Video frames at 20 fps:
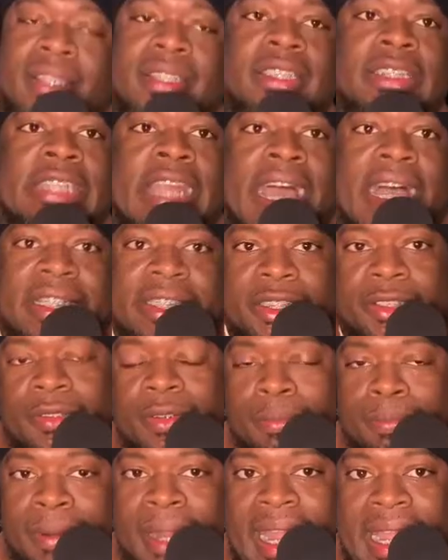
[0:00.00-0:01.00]

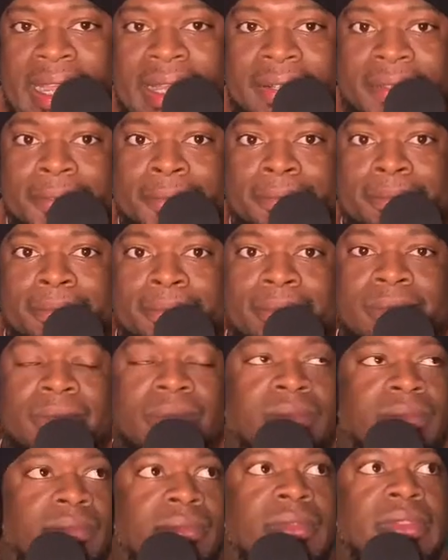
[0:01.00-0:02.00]
Joshua Brown,
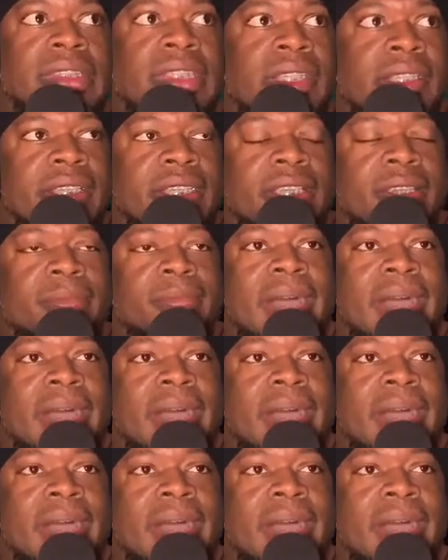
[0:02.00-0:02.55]
you